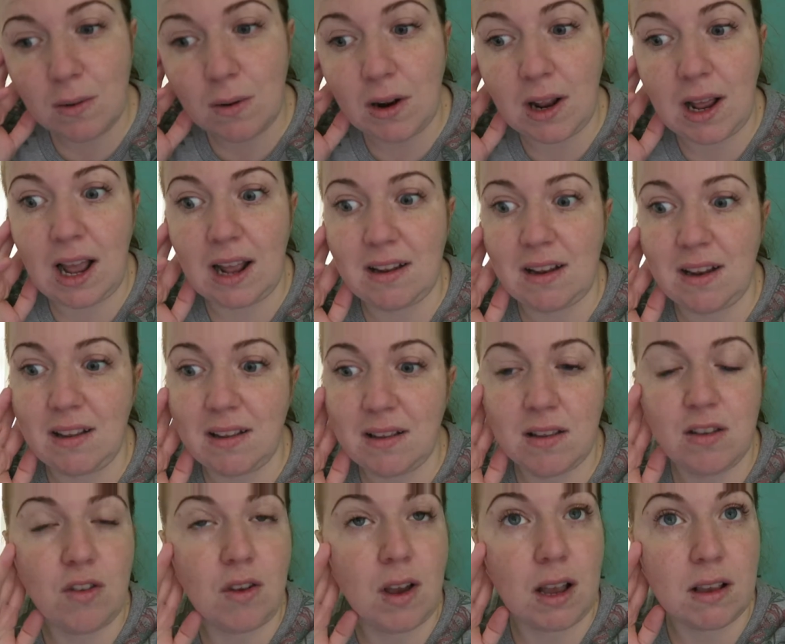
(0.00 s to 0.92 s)
or at least
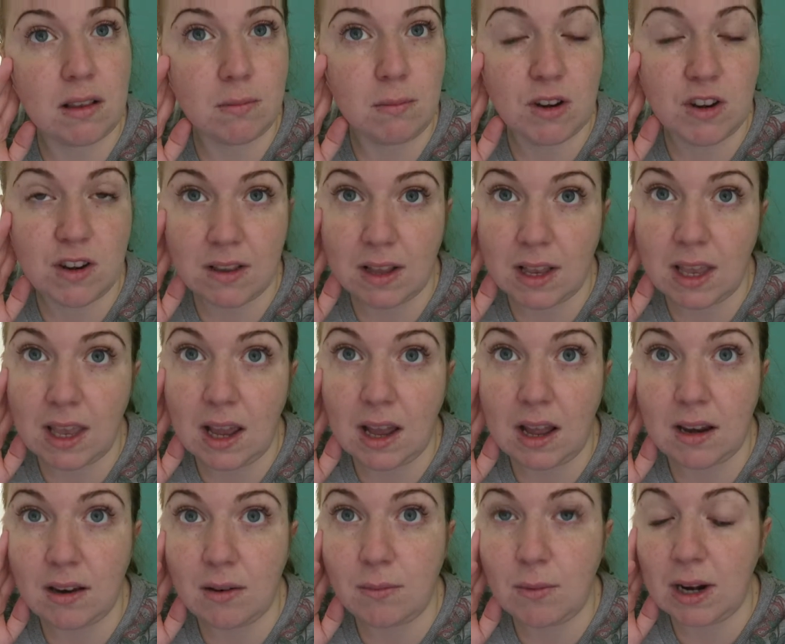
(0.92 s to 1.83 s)
do as much as I
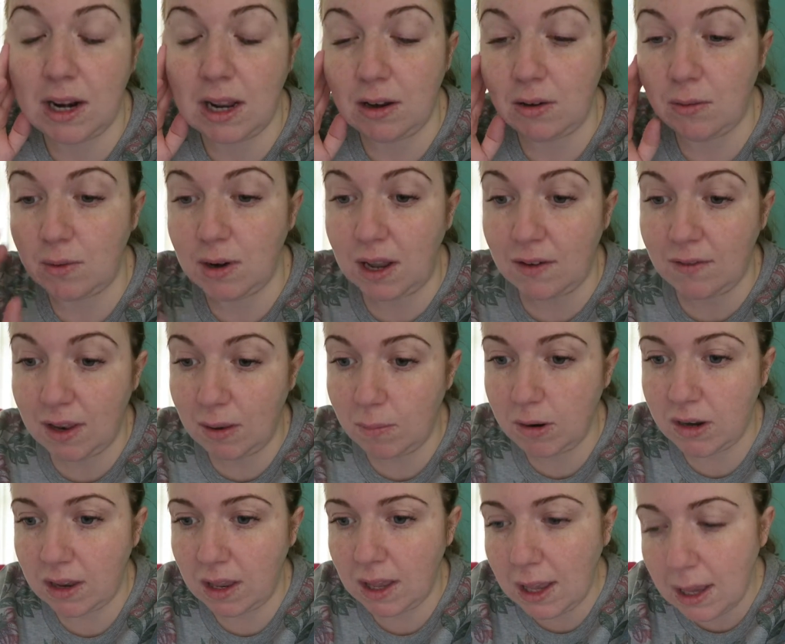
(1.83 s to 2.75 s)
can while I don't have
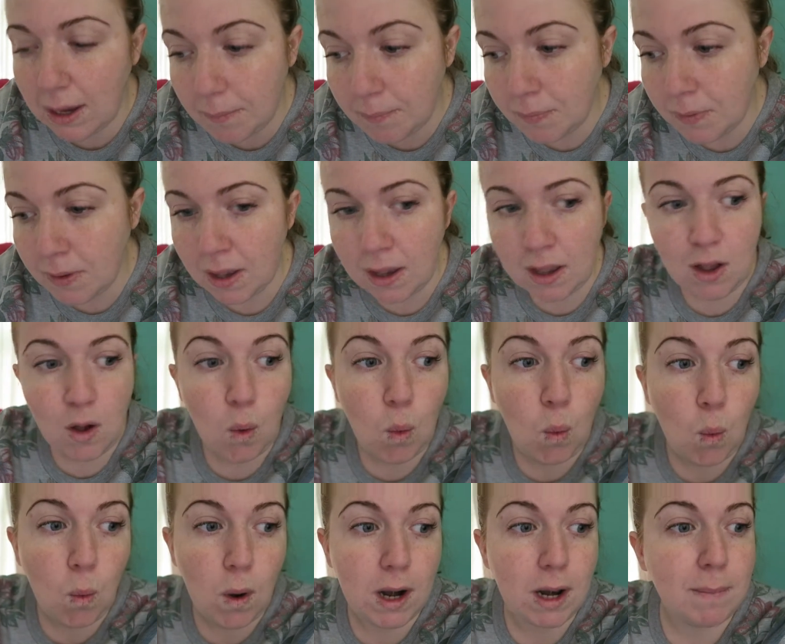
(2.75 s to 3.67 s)
anybody here,
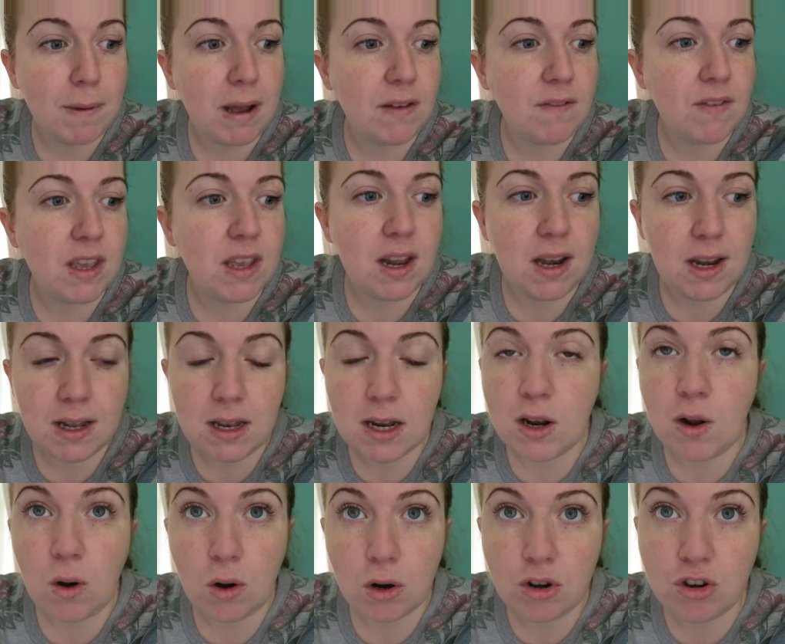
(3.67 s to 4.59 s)
while I'm having a
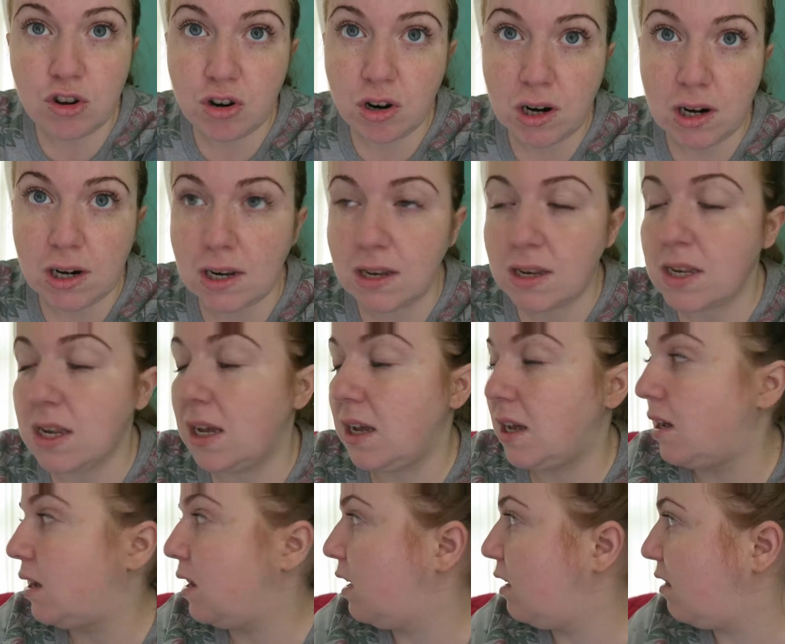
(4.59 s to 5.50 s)
little hot chocolate.
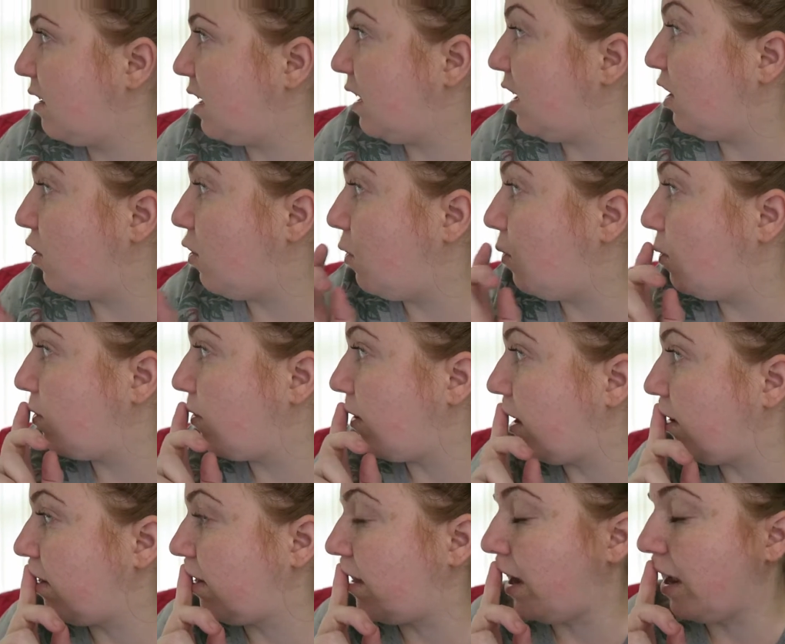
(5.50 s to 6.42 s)
It's getting colder
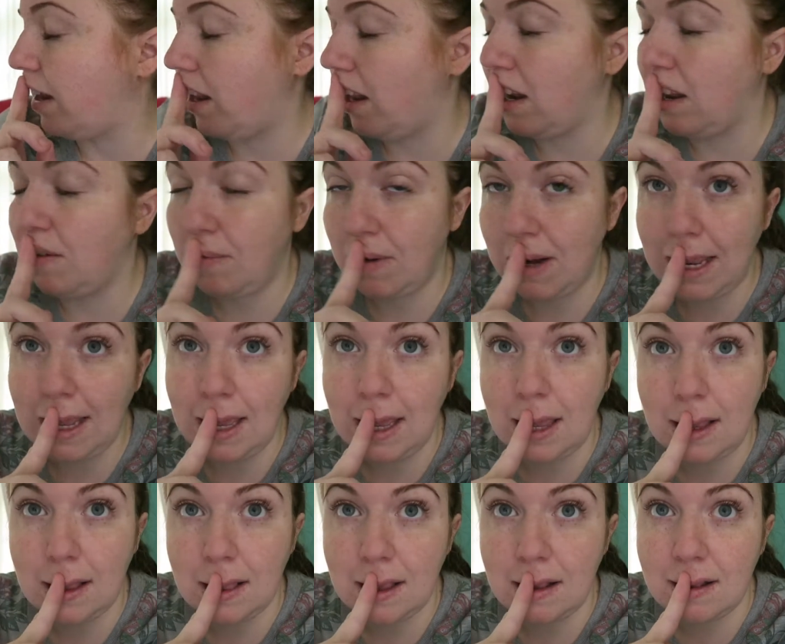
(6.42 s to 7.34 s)
outside and I'm
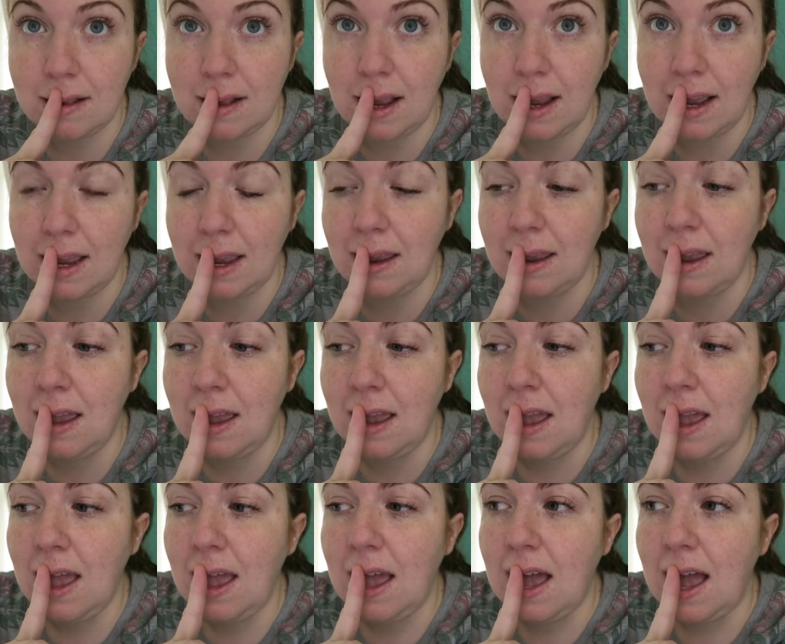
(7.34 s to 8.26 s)
liking this. I
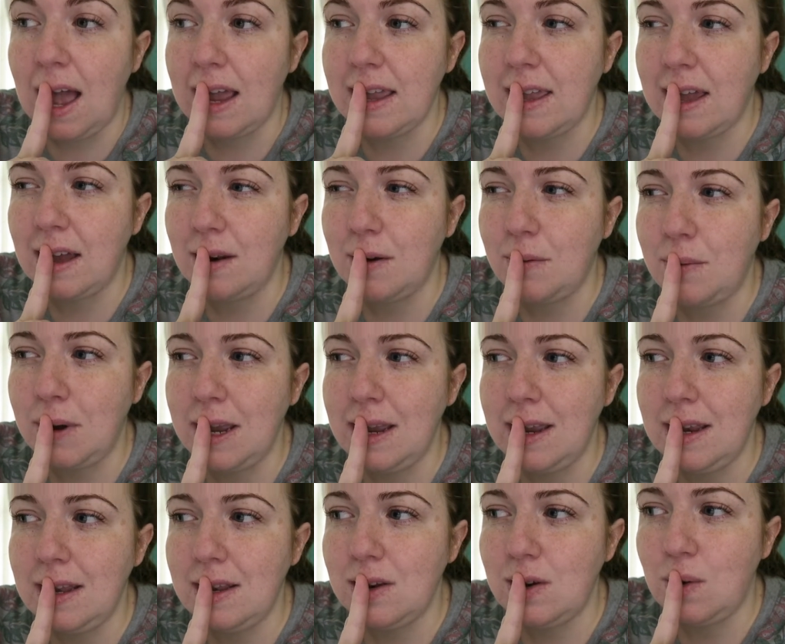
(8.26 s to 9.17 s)
can't
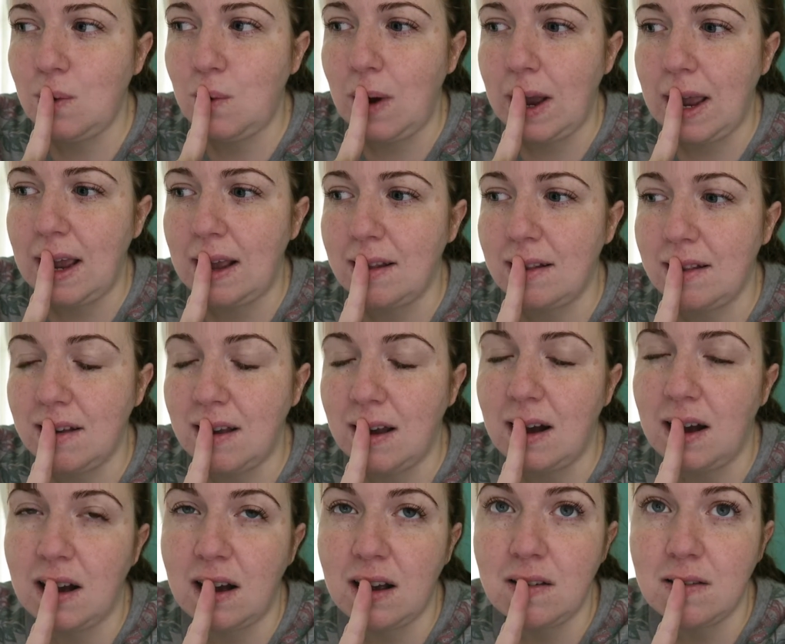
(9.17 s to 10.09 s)
wait to wear
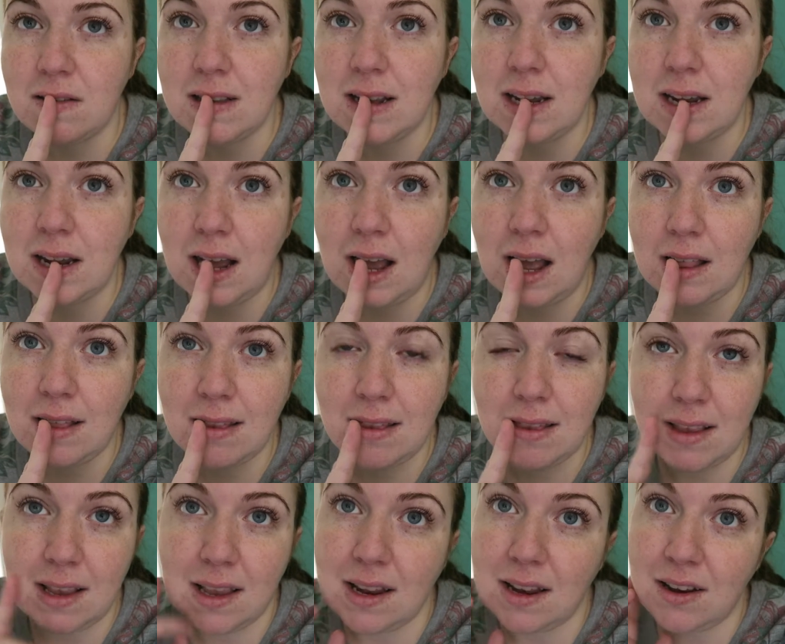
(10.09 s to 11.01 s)
scarves and
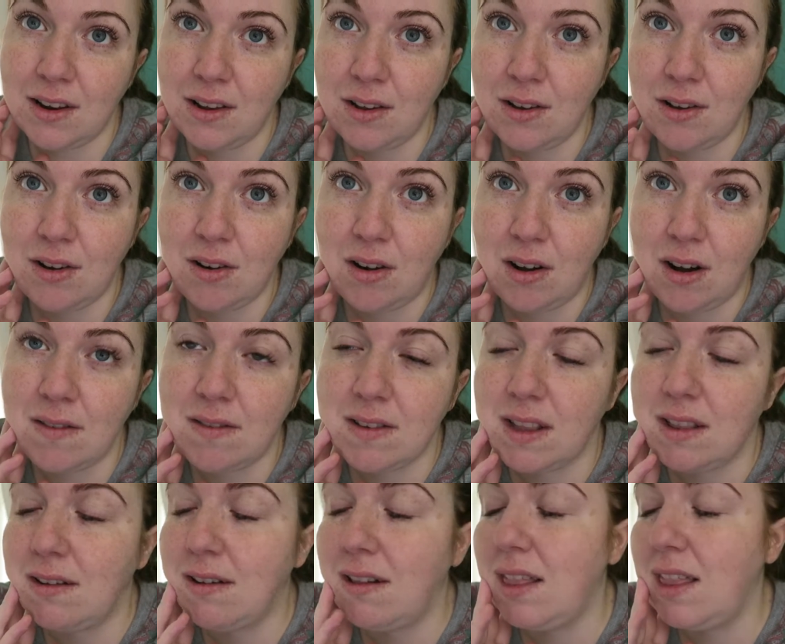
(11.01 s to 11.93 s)
hats and
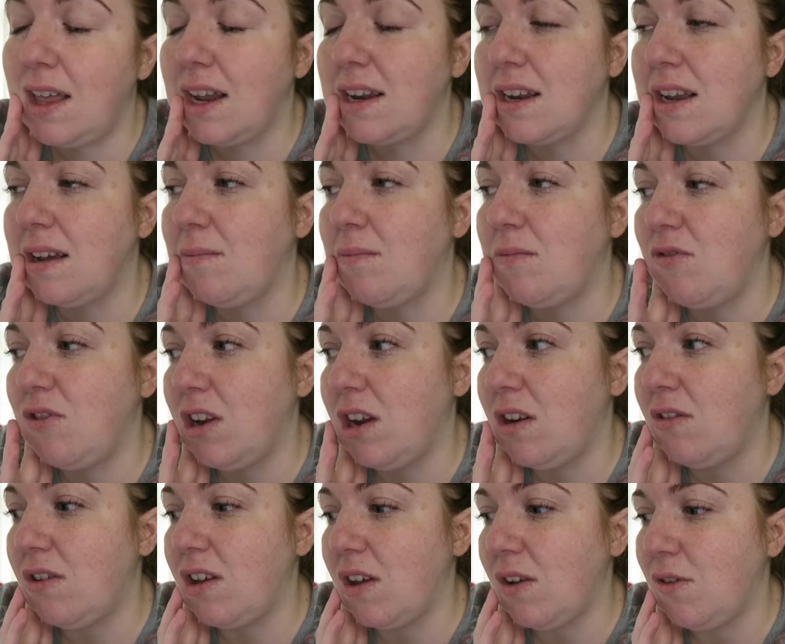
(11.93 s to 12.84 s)
gloves and all that. I'm
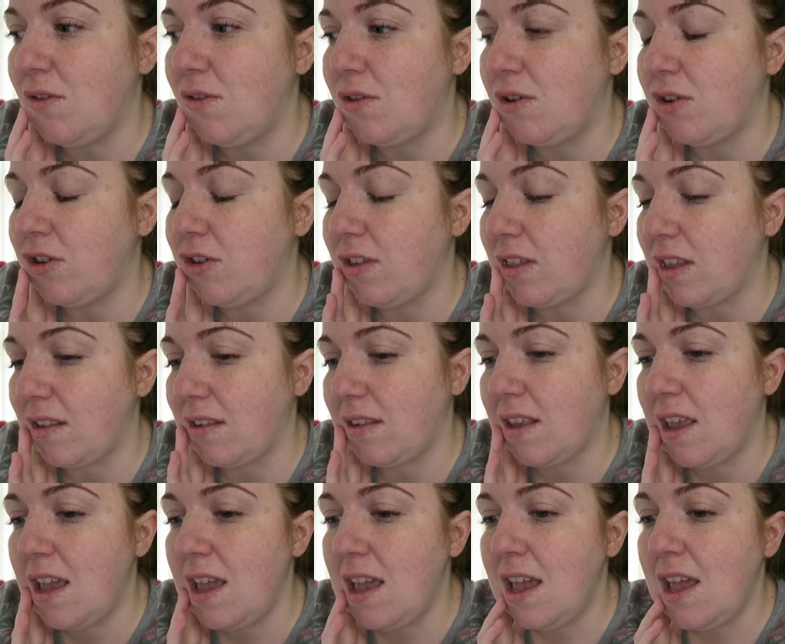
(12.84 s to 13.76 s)
really looking forward to this.
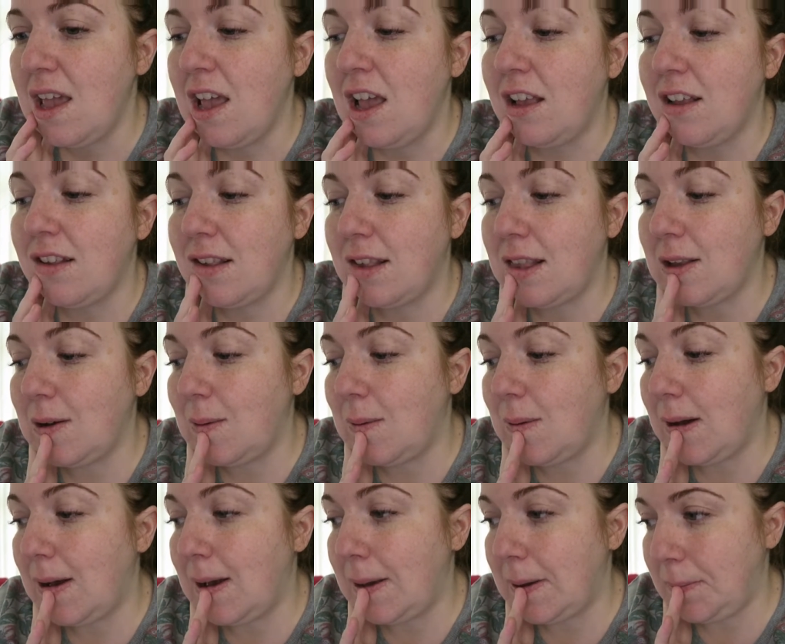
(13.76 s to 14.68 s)

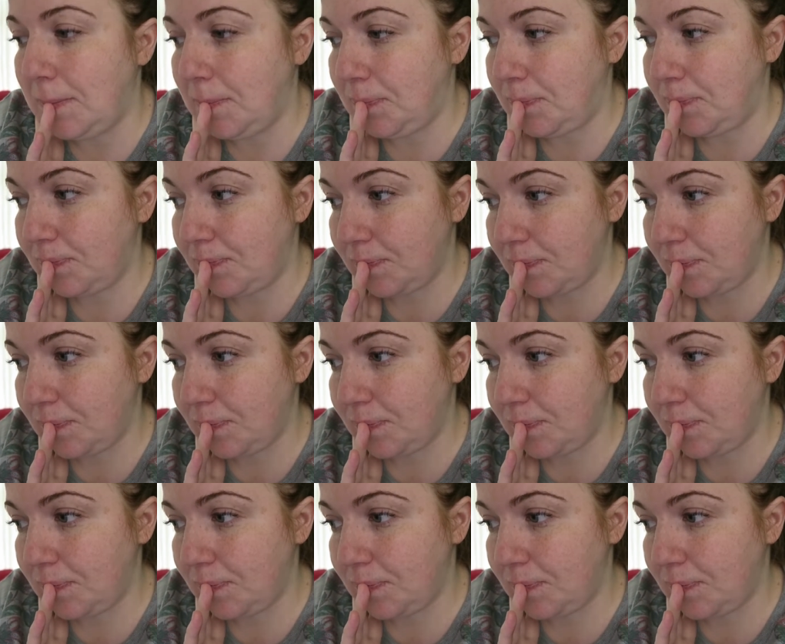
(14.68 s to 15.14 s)
So